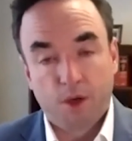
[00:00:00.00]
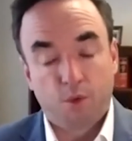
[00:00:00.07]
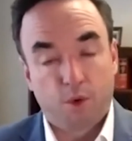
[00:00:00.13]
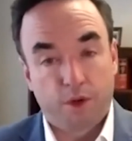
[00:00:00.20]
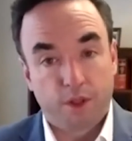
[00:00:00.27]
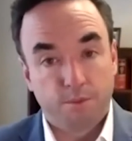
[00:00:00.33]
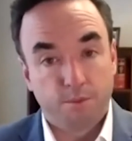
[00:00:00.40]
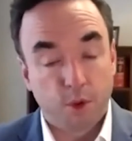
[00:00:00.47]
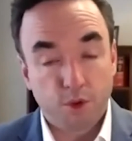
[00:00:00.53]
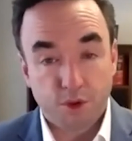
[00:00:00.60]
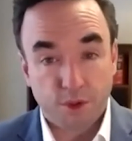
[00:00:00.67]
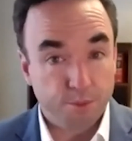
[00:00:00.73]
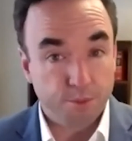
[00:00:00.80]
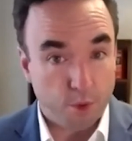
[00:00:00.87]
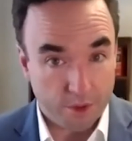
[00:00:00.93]
One of the most
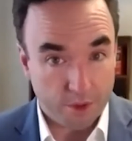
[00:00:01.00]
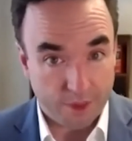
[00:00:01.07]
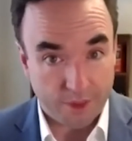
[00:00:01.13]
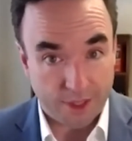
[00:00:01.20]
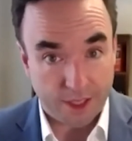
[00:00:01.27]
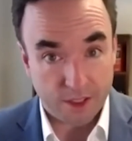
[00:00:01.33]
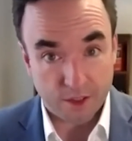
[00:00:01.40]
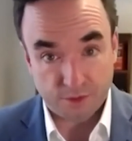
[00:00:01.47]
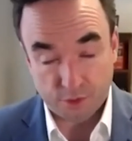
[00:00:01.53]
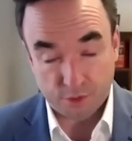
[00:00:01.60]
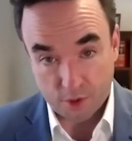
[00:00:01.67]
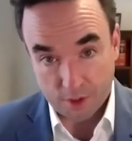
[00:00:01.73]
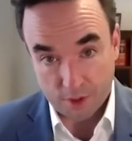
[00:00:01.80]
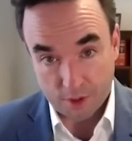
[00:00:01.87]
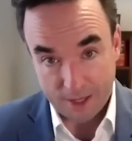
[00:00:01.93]
important things
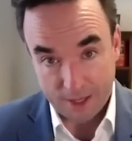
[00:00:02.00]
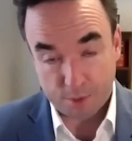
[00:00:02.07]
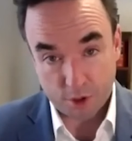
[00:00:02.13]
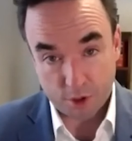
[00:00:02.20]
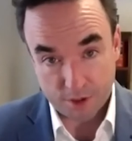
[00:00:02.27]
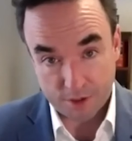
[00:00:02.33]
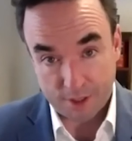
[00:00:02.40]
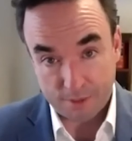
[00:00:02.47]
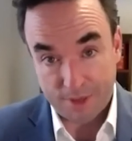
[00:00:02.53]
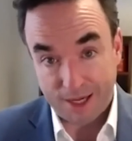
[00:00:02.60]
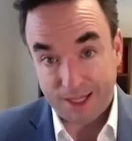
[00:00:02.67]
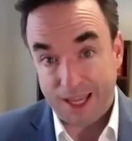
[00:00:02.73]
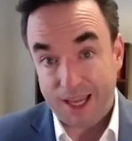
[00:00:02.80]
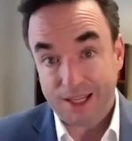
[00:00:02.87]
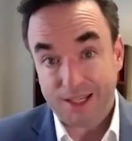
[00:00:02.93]
for a person on
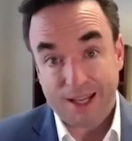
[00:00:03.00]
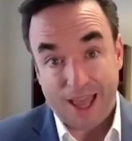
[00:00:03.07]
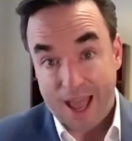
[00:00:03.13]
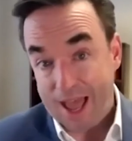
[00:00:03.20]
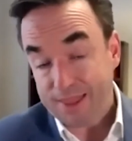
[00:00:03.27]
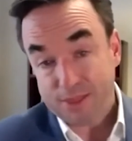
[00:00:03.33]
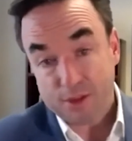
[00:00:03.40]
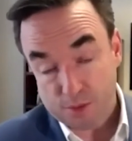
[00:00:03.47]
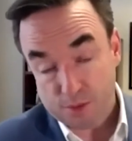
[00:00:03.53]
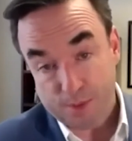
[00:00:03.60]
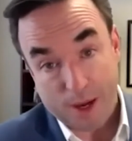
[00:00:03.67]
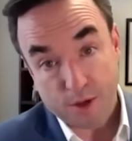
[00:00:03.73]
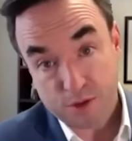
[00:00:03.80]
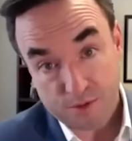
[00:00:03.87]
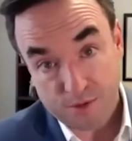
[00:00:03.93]
Medicaid and their
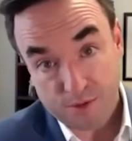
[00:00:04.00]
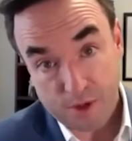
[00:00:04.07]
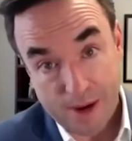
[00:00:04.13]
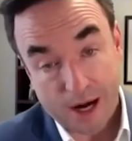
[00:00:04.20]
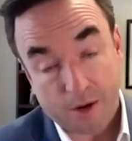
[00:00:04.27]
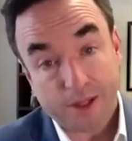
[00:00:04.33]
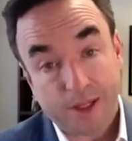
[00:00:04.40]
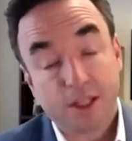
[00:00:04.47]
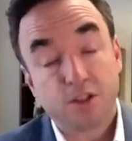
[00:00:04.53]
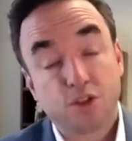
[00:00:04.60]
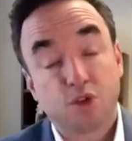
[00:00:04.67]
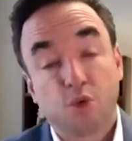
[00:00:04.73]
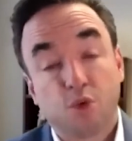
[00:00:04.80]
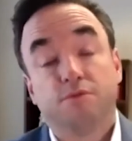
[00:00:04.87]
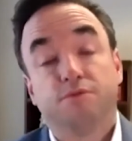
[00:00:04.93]
spouse if they're married is
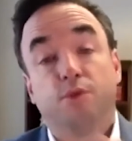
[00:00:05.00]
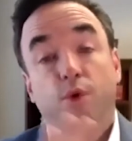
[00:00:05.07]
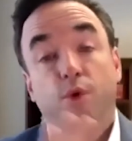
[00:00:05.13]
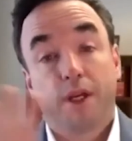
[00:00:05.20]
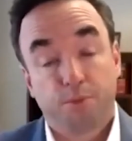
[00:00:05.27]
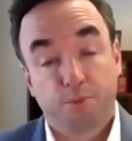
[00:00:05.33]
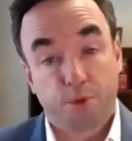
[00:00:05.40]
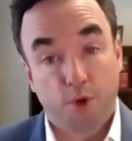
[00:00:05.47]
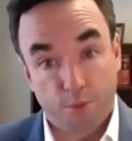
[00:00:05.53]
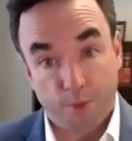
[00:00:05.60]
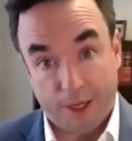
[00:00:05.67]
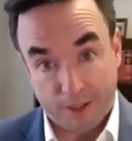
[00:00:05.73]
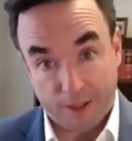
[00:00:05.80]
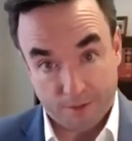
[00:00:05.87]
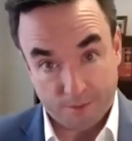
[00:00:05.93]
to avoid
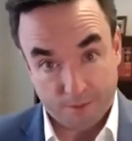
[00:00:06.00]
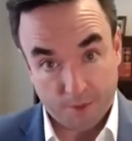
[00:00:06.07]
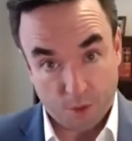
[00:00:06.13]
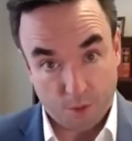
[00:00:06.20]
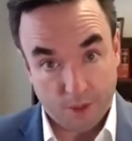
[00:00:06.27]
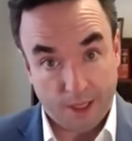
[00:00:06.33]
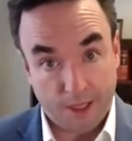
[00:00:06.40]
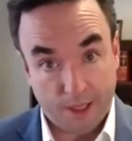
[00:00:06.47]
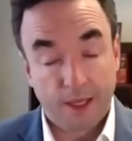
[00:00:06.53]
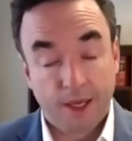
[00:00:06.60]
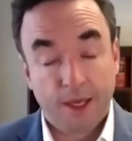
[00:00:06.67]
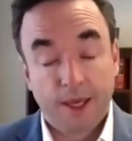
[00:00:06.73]
probate, okay?